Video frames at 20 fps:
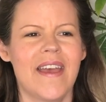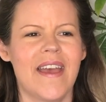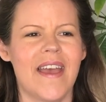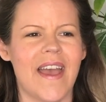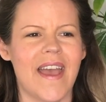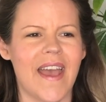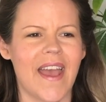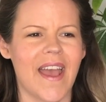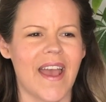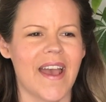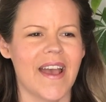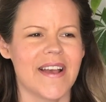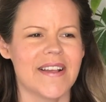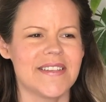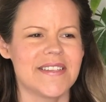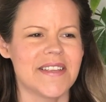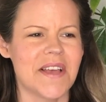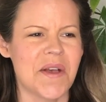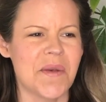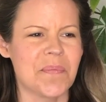
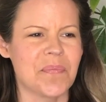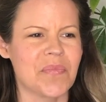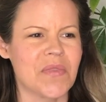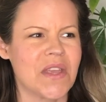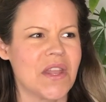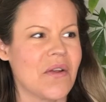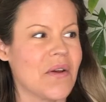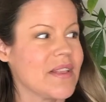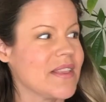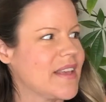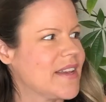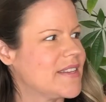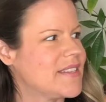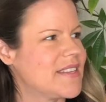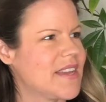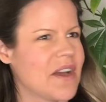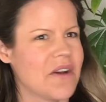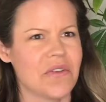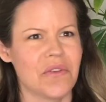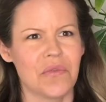And I lied down